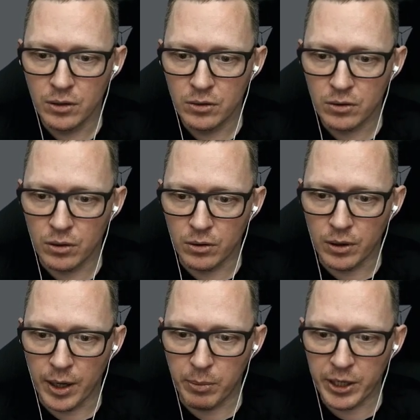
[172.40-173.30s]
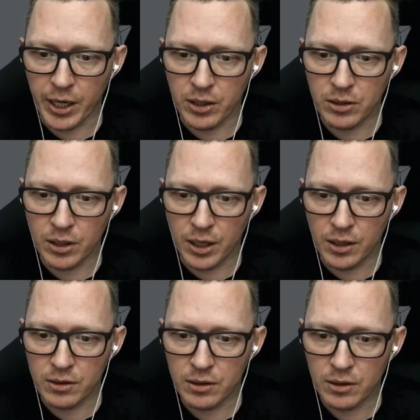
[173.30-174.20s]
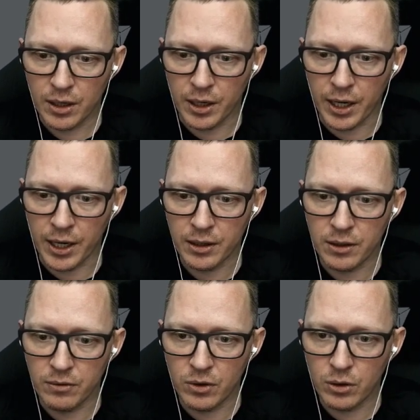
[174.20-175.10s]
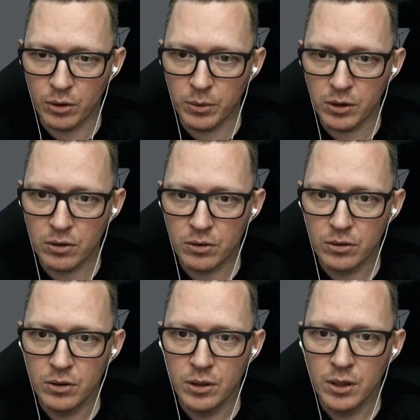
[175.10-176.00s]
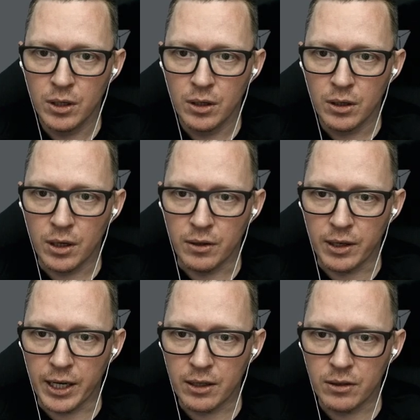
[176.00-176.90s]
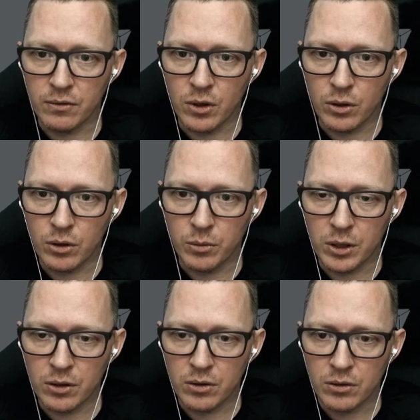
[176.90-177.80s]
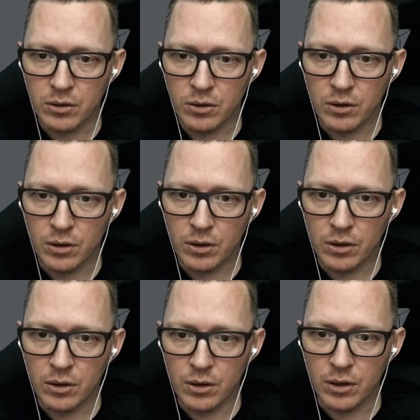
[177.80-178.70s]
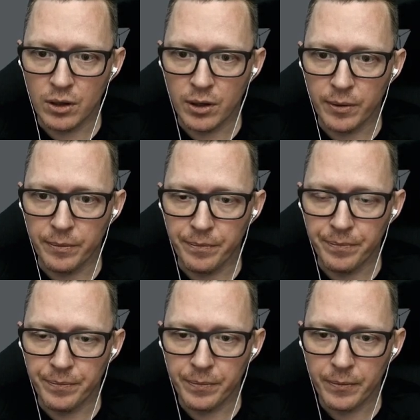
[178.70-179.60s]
So application has an active document, and the active document um,